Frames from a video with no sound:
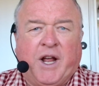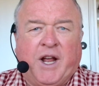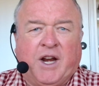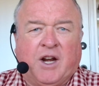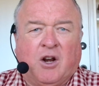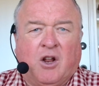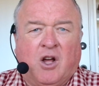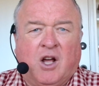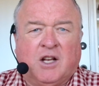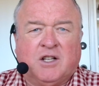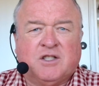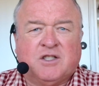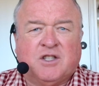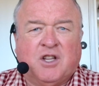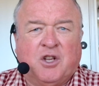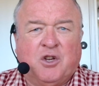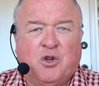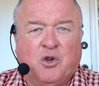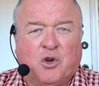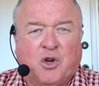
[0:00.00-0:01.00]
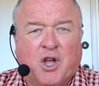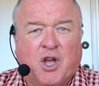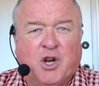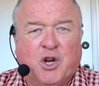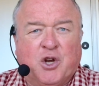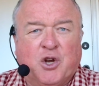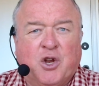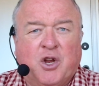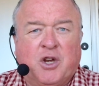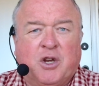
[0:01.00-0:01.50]
headlights that you're going
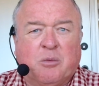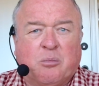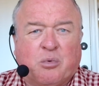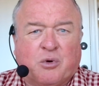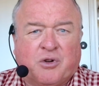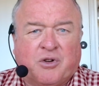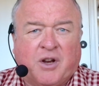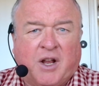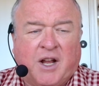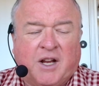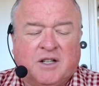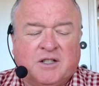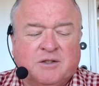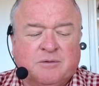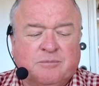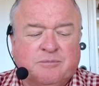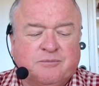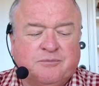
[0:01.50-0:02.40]
to need to protect.